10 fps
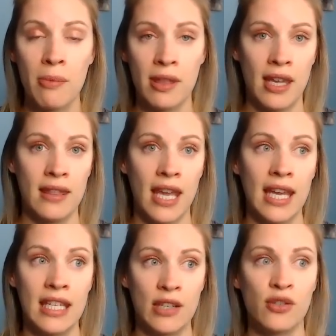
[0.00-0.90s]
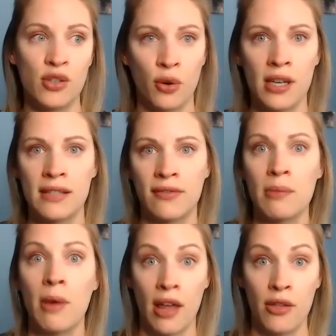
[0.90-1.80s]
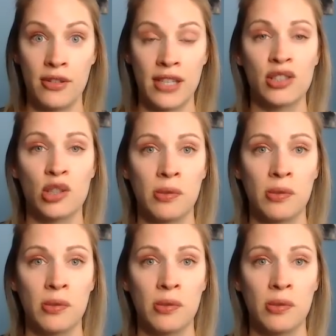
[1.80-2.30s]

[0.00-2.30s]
but then they hear stories from other dental